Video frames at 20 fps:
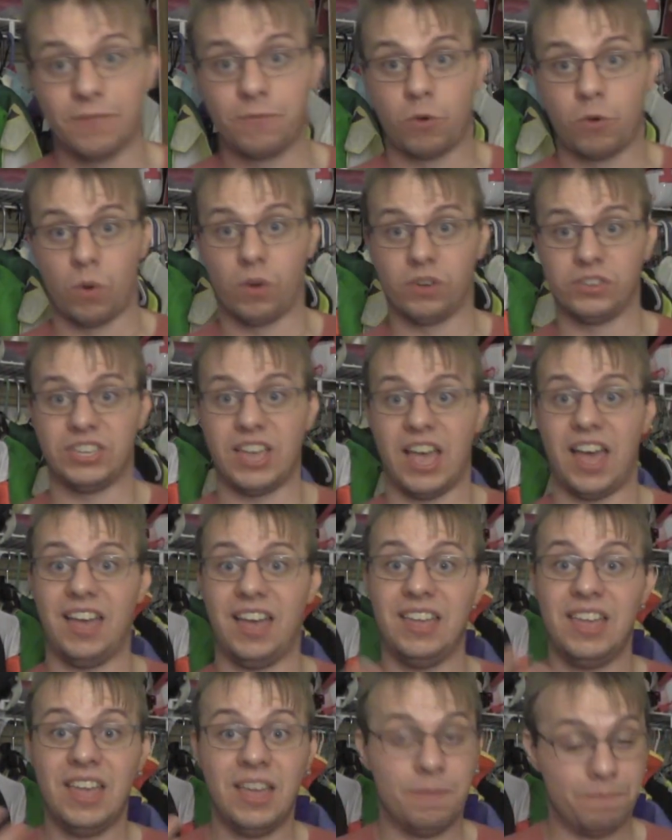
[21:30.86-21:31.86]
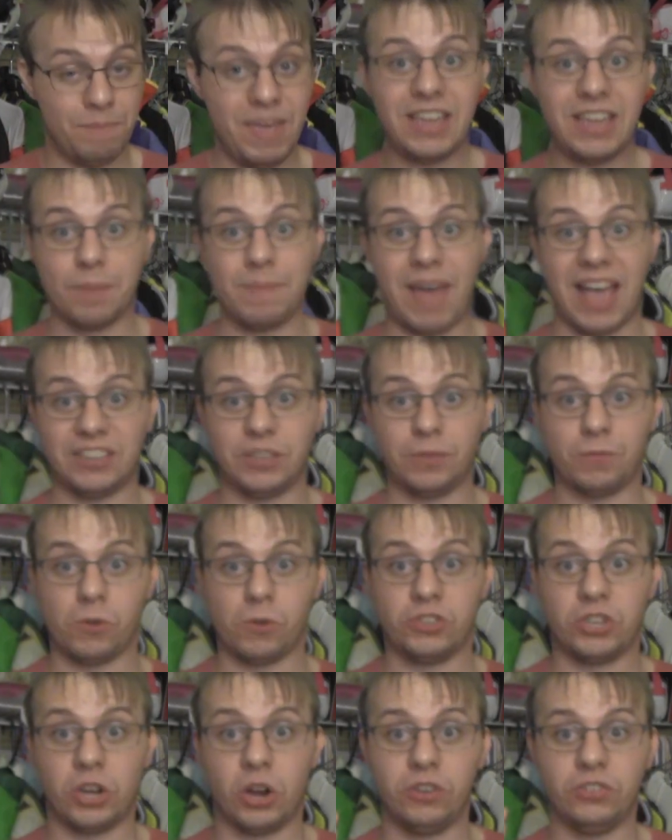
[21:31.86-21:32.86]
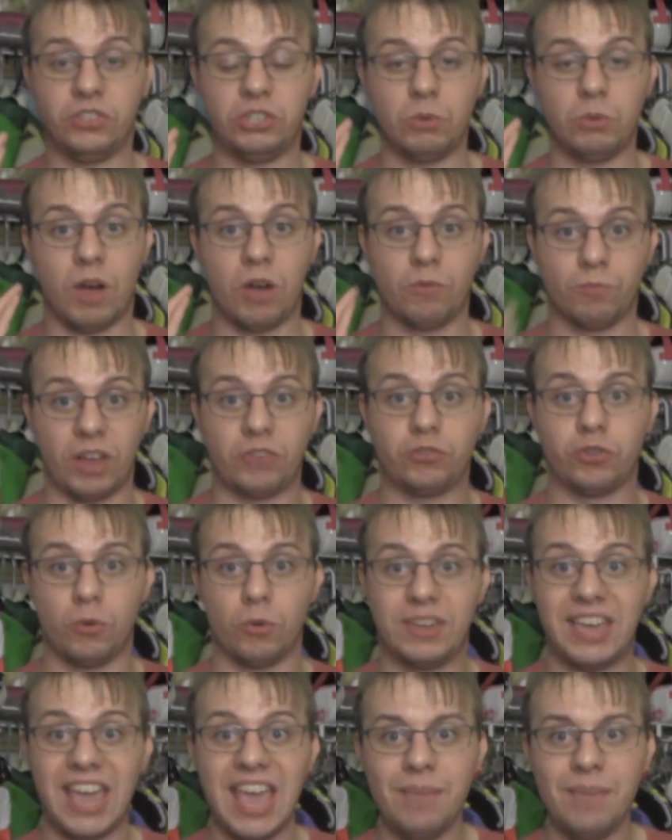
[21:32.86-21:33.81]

of course, uh, make a massive return to a uh, Retro